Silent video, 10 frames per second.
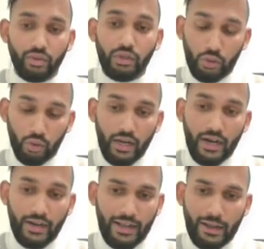low
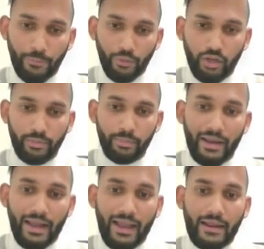cardiac output
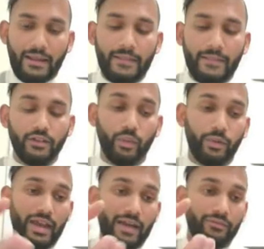by, so when
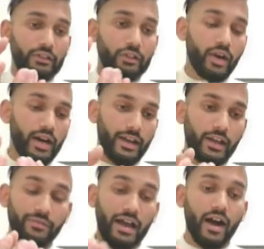we have the low cardiac,
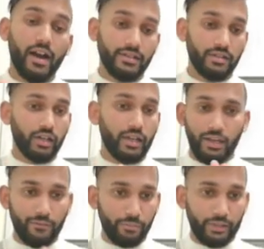if the heart is not getting
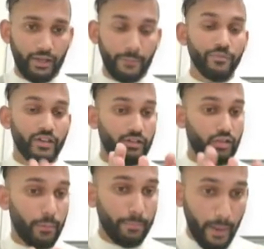enough blood, it's
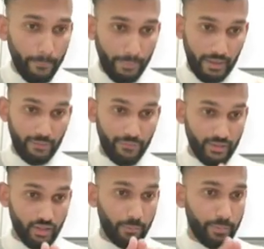not pumping. If it is
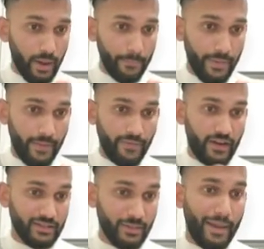not pumping, then
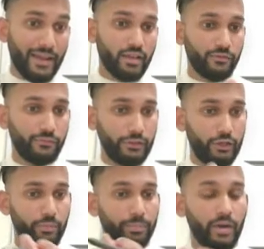it's the backing of
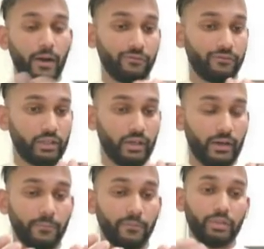fluid, the
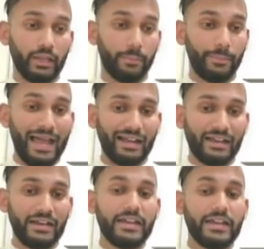blood back
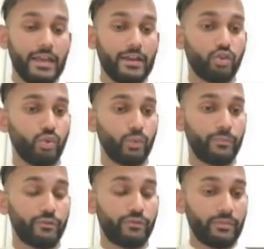into,
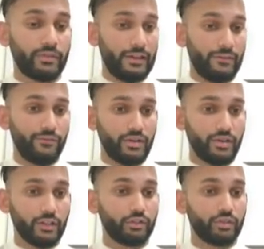from the left
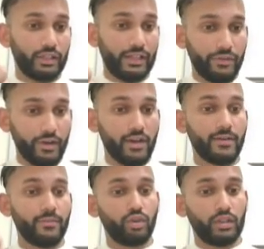ventricle to the left
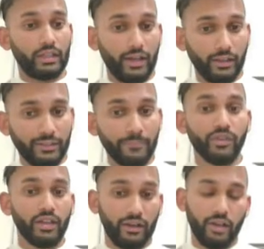atrium to the lungs.
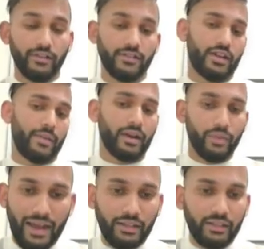It can cause us to have the
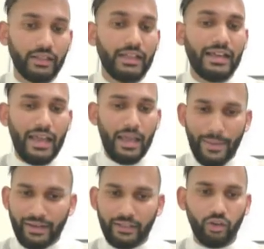crackle,
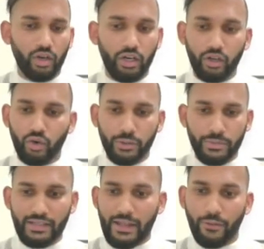hepatic
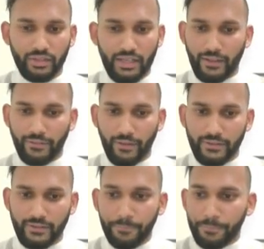engorgement, and those kind of
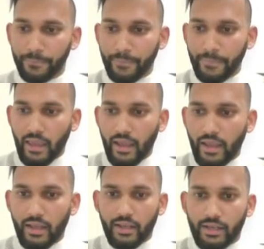things.
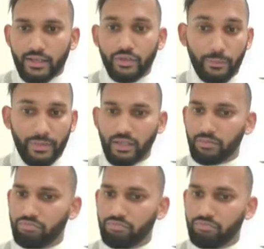Treatment,